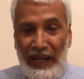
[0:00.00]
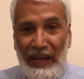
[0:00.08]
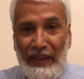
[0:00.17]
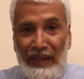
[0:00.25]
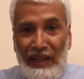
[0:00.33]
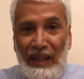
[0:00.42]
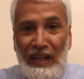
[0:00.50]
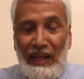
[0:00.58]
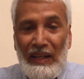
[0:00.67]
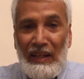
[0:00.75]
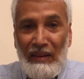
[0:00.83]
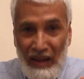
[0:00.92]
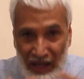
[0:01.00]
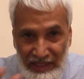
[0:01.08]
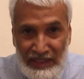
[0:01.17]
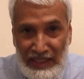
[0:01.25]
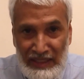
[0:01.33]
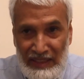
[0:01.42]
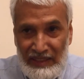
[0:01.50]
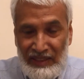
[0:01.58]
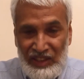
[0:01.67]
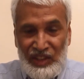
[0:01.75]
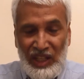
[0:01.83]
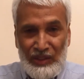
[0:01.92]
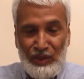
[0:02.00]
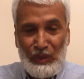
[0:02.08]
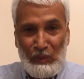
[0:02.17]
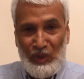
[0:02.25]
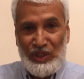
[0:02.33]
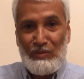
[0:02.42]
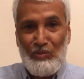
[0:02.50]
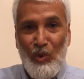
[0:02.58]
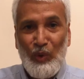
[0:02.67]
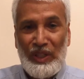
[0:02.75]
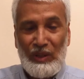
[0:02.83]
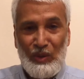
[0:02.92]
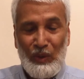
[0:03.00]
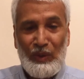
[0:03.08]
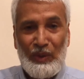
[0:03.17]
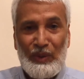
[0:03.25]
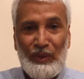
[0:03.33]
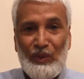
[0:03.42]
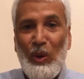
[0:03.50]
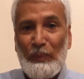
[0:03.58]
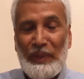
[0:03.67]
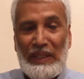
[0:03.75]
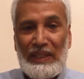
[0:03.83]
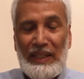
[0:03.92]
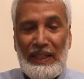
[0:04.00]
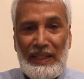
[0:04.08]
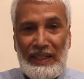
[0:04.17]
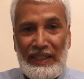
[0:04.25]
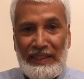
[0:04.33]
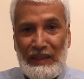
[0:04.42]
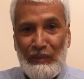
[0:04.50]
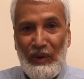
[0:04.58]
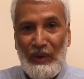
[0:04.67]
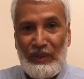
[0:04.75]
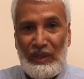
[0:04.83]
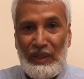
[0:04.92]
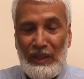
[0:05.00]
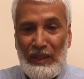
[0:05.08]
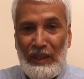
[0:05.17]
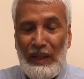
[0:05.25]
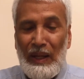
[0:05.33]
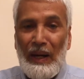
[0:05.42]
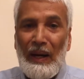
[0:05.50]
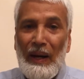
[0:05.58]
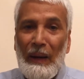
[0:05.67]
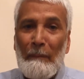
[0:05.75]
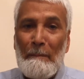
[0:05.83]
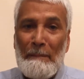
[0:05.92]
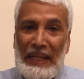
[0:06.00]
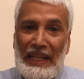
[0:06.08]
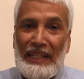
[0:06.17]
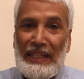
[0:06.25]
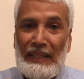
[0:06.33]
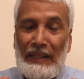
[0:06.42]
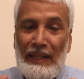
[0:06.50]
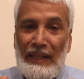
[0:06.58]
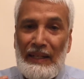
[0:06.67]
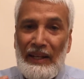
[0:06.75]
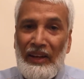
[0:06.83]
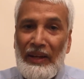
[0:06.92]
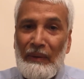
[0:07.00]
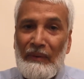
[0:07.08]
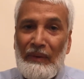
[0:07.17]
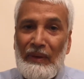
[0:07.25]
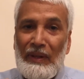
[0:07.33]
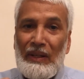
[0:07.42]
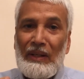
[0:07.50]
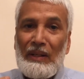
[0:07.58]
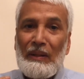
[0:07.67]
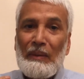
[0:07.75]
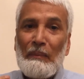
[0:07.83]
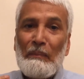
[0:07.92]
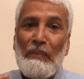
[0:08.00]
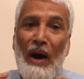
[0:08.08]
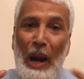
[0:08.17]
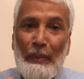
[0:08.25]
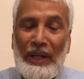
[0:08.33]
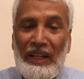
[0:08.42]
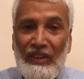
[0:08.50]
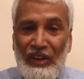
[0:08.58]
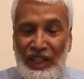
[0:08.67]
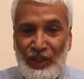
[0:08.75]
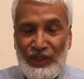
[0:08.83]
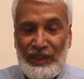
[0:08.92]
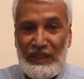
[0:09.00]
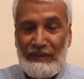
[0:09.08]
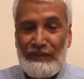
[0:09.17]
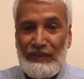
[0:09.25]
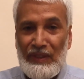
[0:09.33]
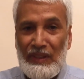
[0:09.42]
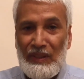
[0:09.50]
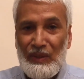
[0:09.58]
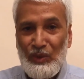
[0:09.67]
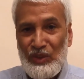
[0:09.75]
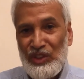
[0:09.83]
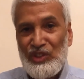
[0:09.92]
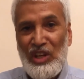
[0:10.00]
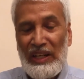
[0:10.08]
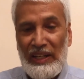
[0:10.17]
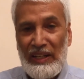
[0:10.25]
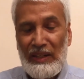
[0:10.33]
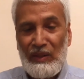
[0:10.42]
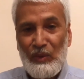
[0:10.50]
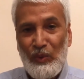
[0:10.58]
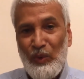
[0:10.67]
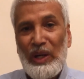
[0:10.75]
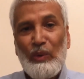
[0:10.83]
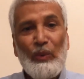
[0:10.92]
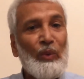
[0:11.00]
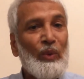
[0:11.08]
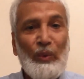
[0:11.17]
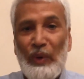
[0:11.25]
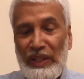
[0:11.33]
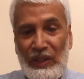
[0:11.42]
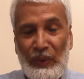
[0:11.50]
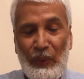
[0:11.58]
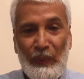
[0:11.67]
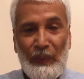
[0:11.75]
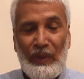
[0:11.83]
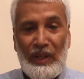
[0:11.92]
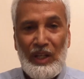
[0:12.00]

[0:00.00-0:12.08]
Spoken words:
And the last in this discussion, most important topic is about building a permanent relationship with the children when they grow.